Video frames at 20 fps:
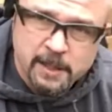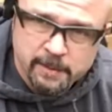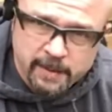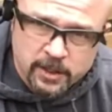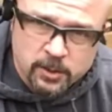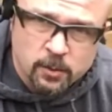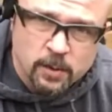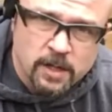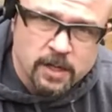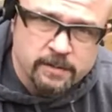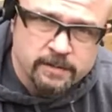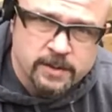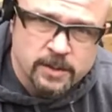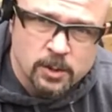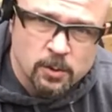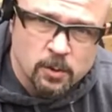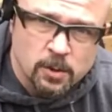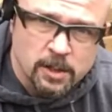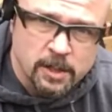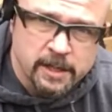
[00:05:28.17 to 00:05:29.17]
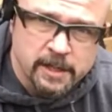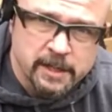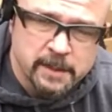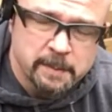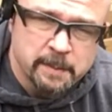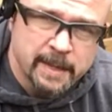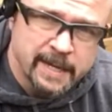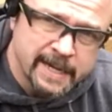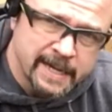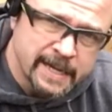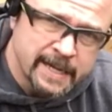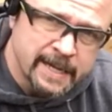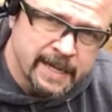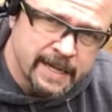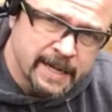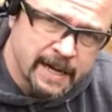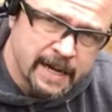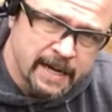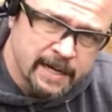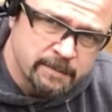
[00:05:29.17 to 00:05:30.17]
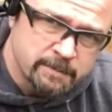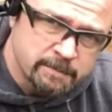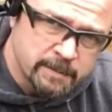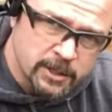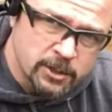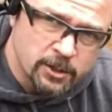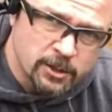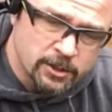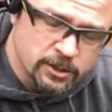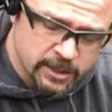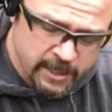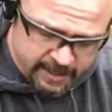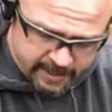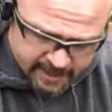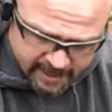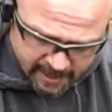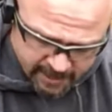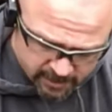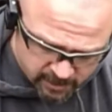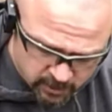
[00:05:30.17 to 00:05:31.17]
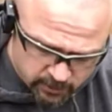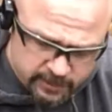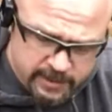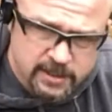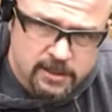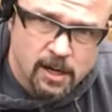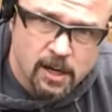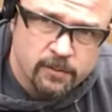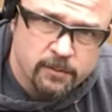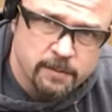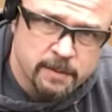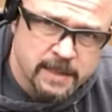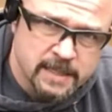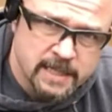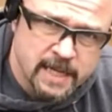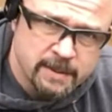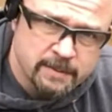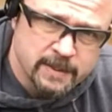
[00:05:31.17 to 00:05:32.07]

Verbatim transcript: to be 12, so we're good, but be sure and check that. Always start from the same